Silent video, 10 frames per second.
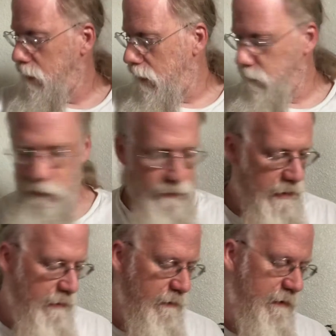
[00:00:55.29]
I'm
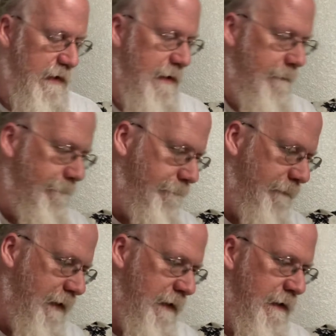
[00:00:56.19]
okay with that.
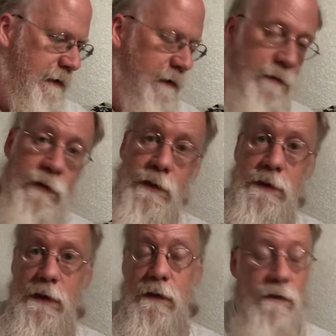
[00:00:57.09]
And of
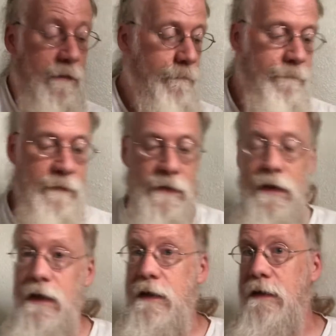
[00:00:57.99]
course, uh, you know,
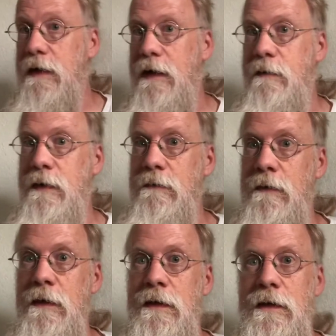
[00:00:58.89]
I didn't have it.
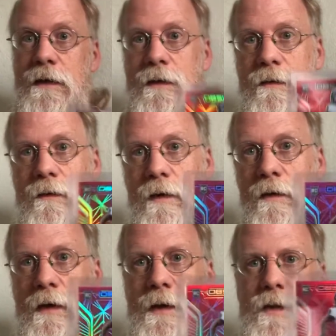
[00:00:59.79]
here
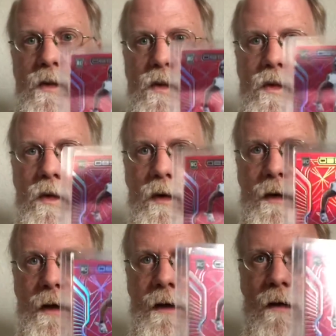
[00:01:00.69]
it is. Ooh, look at that.